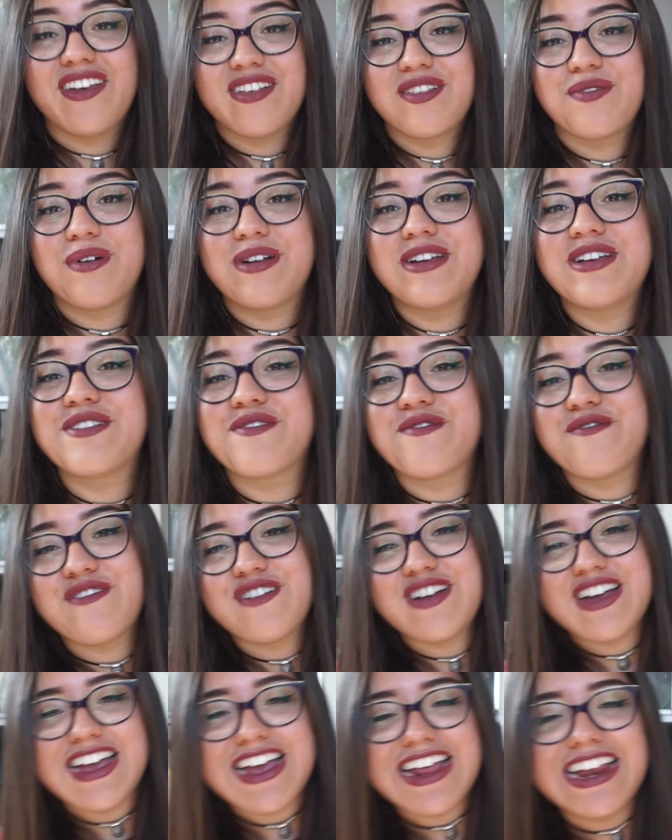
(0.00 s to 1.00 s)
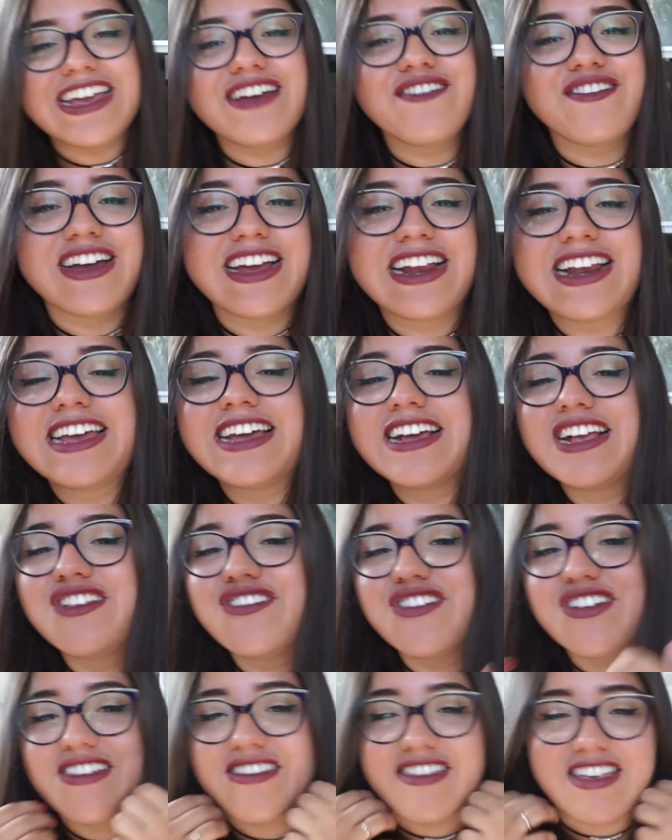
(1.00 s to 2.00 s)
This one is really really
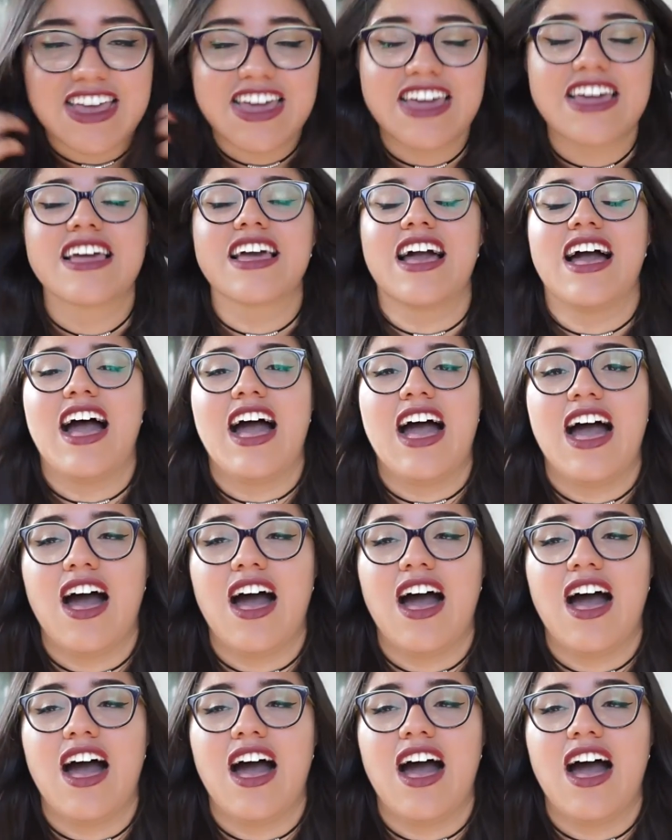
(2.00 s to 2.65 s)
interesting.